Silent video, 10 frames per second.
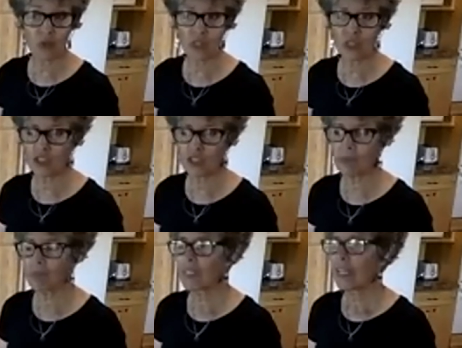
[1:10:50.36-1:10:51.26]
storage.
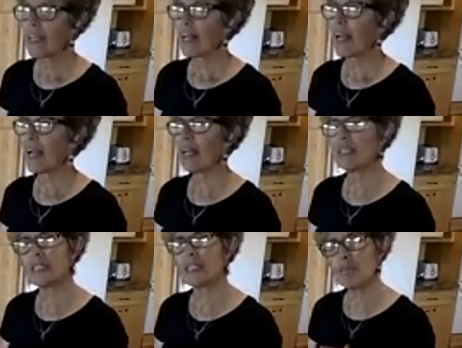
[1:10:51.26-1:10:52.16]

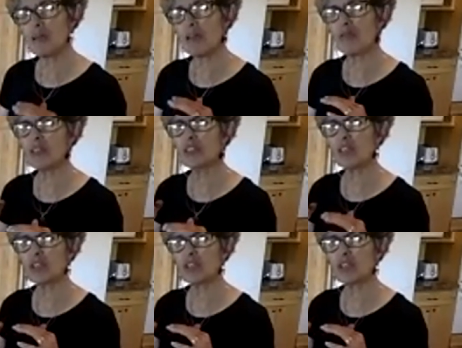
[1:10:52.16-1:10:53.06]
And keeping things
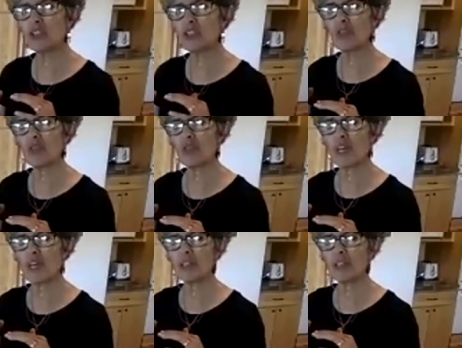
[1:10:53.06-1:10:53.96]
under
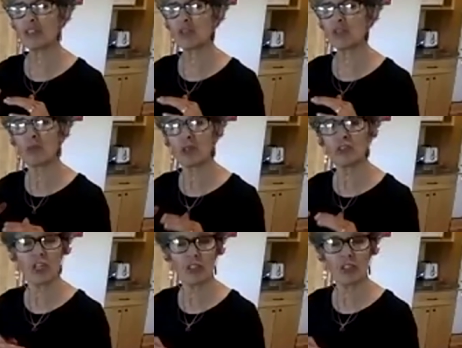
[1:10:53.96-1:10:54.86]
that,
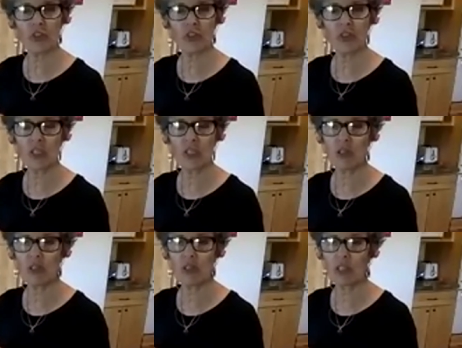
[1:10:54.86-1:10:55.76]
submerged under
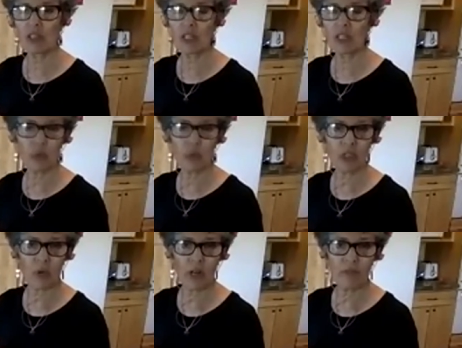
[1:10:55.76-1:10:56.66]
the
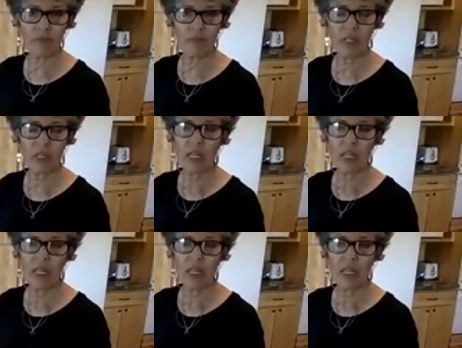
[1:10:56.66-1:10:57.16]
liquid, the brine,